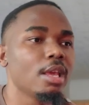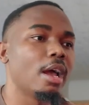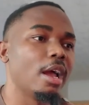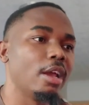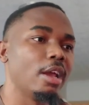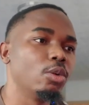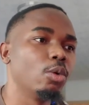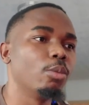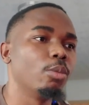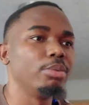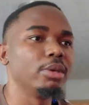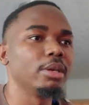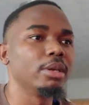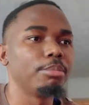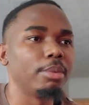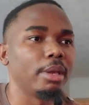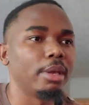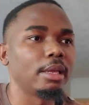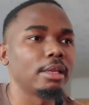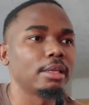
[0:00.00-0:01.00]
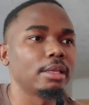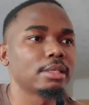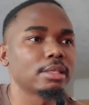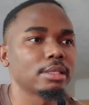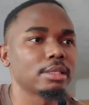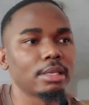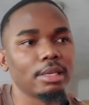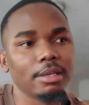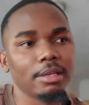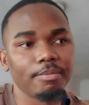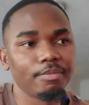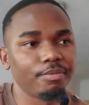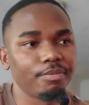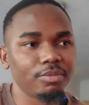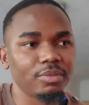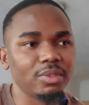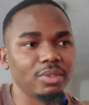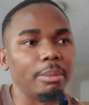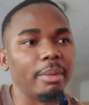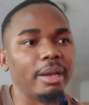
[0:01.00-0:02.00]
I know big banks,
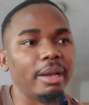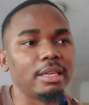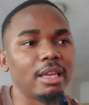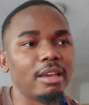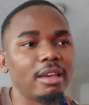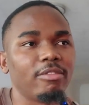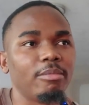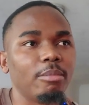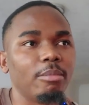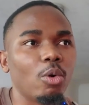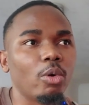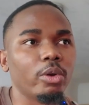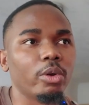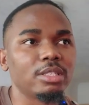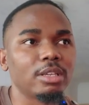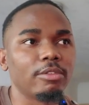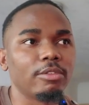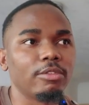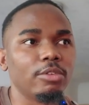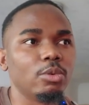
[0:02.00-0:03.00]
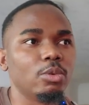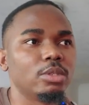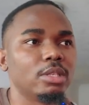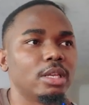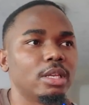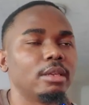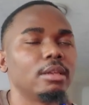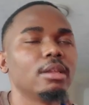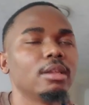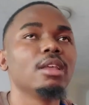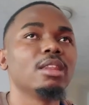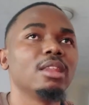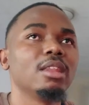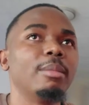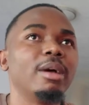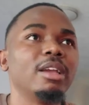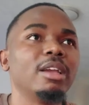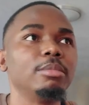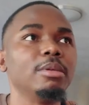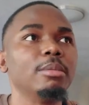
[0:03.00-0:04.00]
they might have more interviews and they
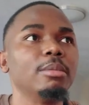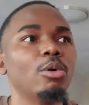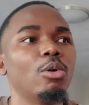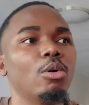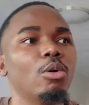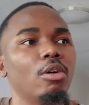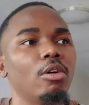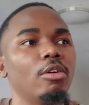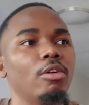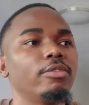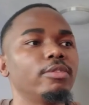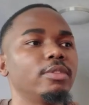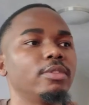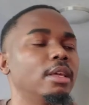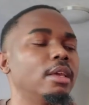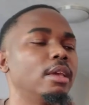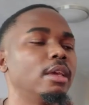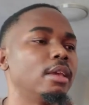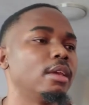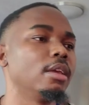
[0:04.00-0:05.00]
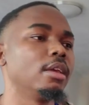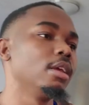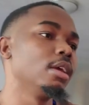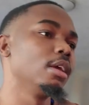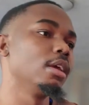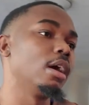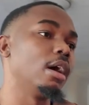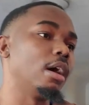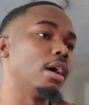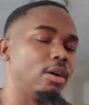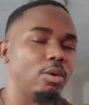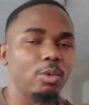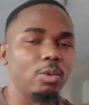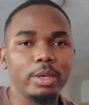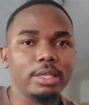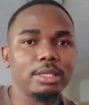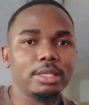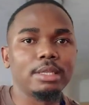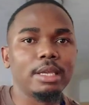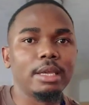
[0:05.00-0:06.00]
might be more of the
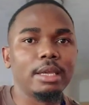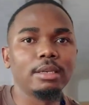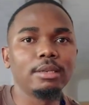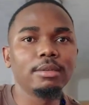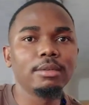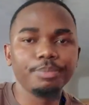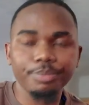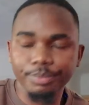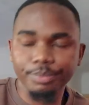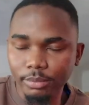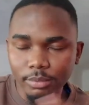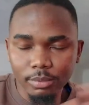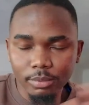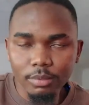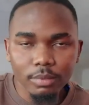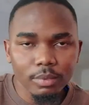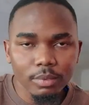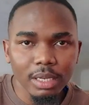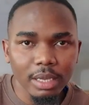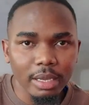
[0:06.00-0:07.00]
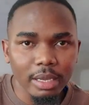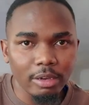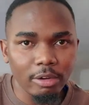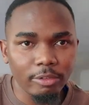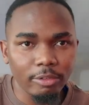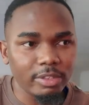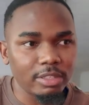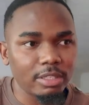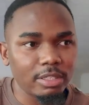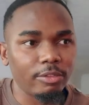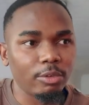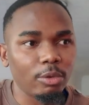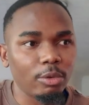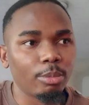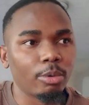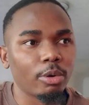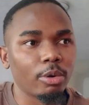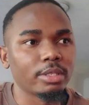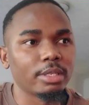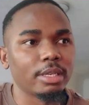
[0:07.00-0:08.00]
Western kind of
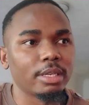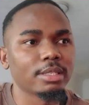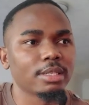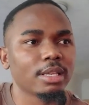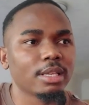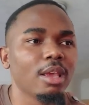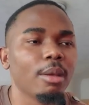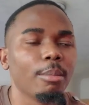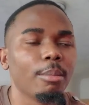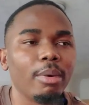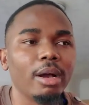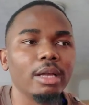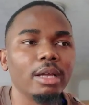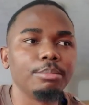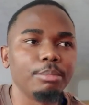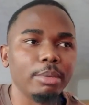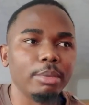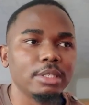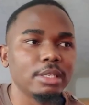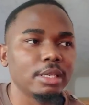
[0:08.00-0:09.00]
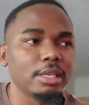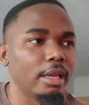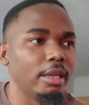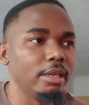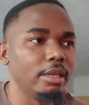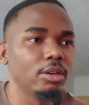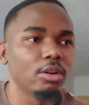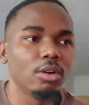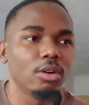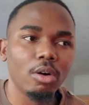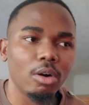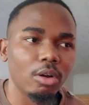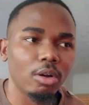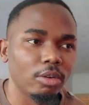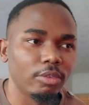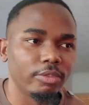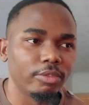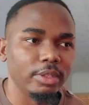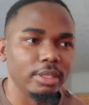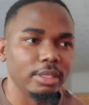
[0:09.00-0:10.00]
interviewing process. But basically,
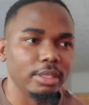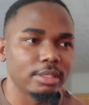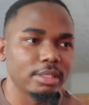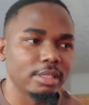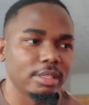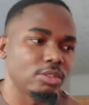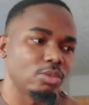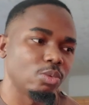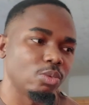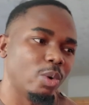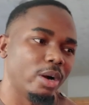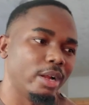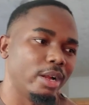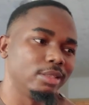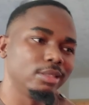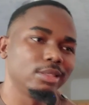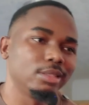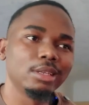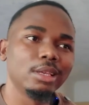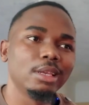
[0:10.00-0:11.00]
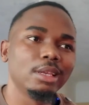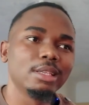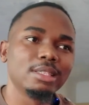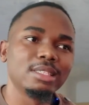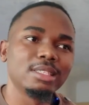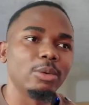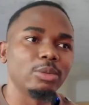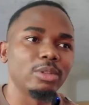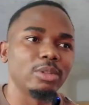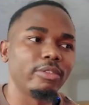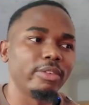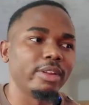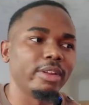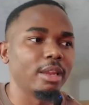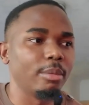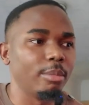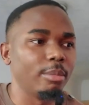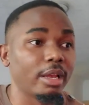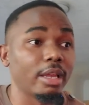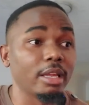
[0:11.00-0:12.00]
all of this is what South
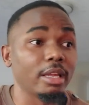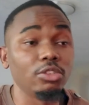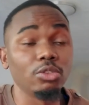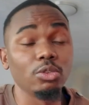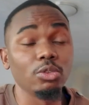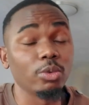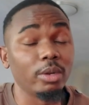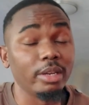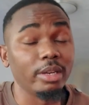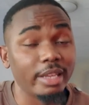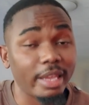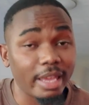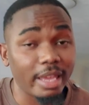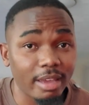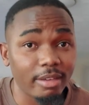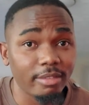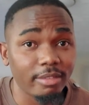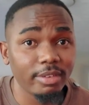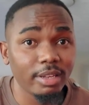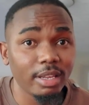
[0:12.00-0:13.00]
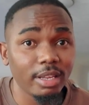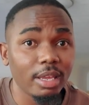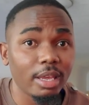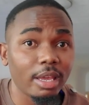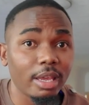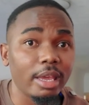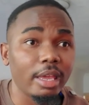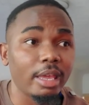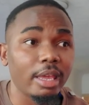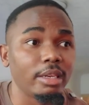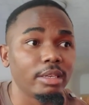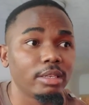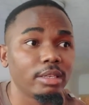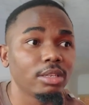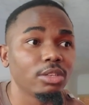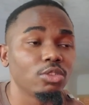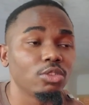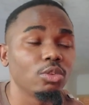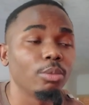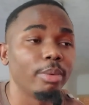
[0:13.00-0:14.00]
African market usually have. And
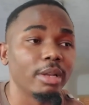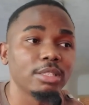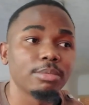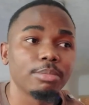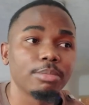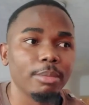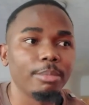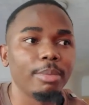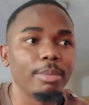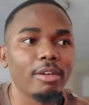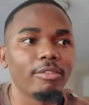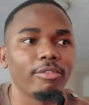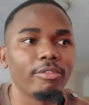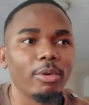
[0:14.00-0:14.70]
to best prepare